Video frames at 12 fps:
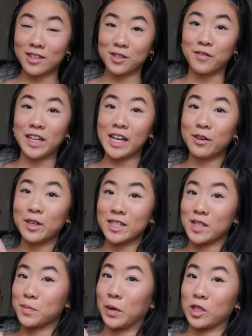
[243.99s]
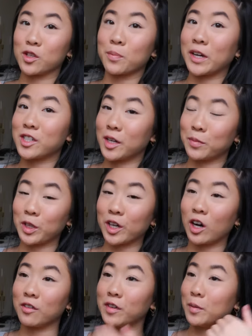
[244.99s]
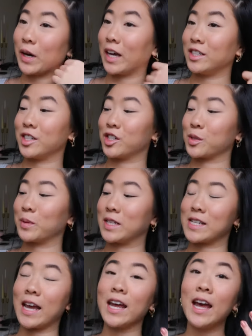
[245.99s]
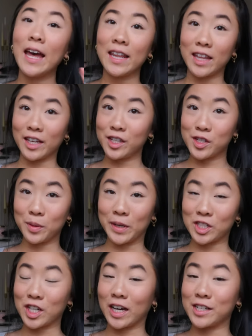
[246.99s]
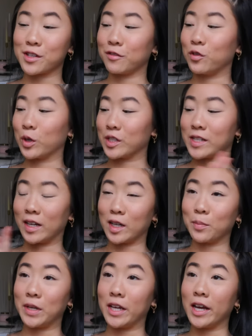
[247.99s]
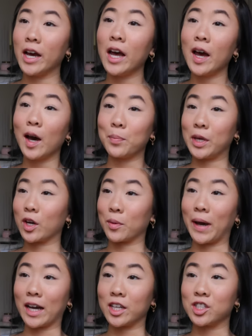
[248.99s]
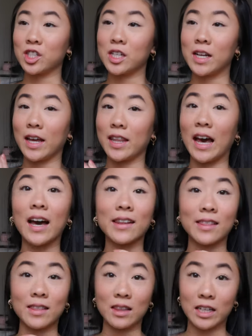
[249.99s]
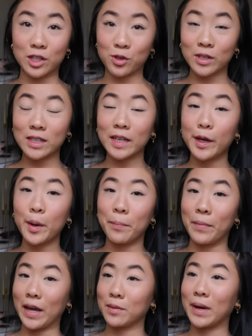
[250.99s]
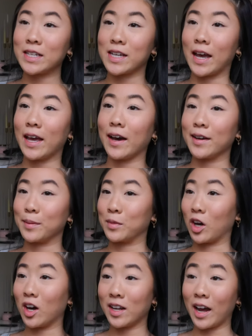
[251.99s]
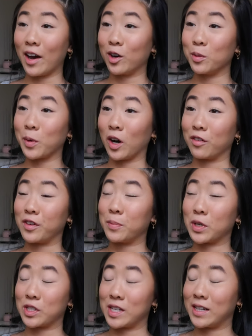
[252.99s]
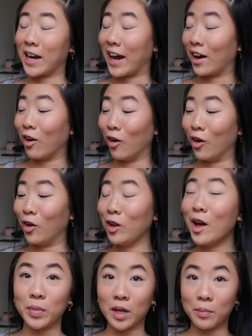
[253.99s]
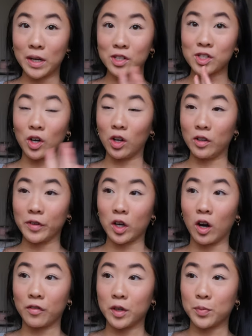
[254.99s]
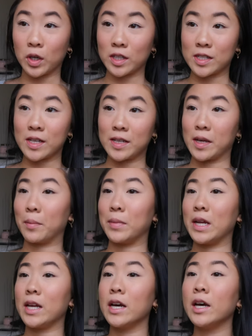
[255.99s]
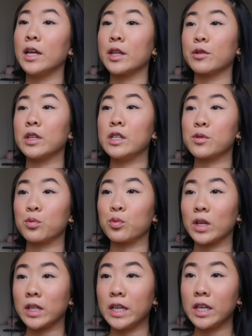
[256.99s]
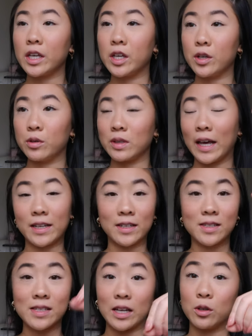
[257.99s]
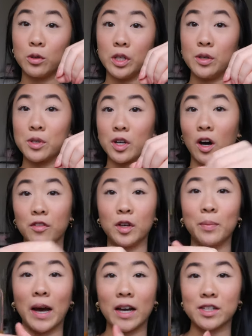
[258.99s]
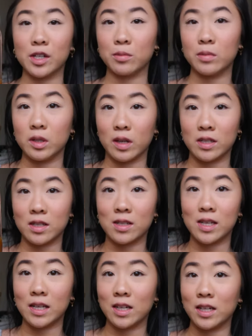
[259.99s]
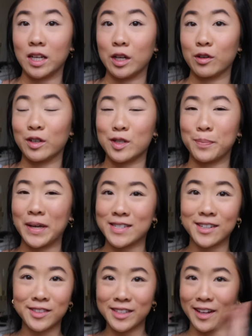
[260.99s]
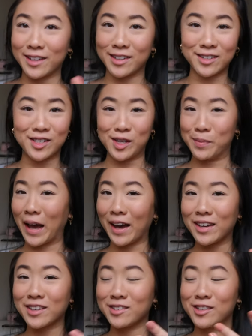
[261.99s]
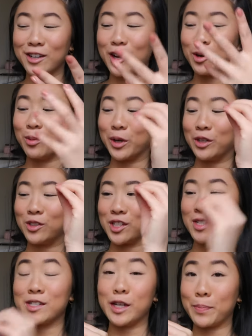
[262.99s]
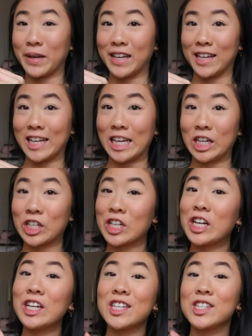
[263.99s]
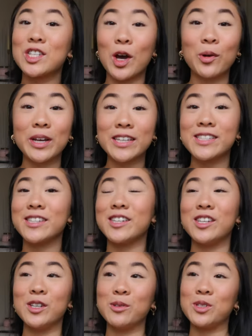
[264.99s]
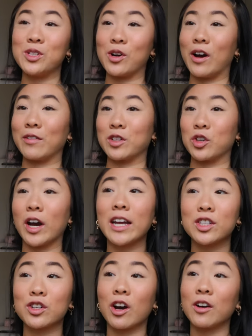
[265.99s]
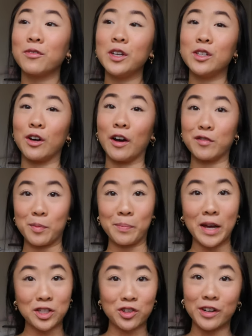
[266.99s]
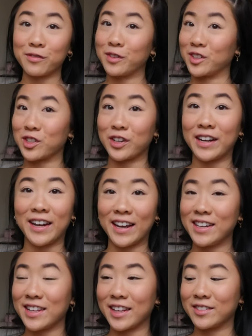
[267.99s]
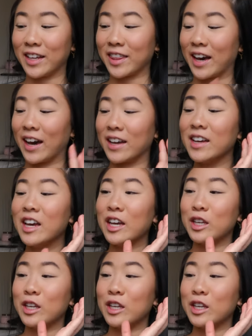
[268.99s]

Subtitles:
this video isn't sponsored by Chamberlain Coffee, but I did just want to say thank you so much, guys, for sending me a PR package today that literally made my day. I am not an at-home coffee person at all, but amongst all of the coffee products they sent me, there were these really cute, like, single-use coffee bags. Oh, you guys can see it in here. It's basically like a tea bag, you know, where you just steep it in here. So easy to use. You don't have to grind your coffee. You don't have to measure it, filter it, anything like that.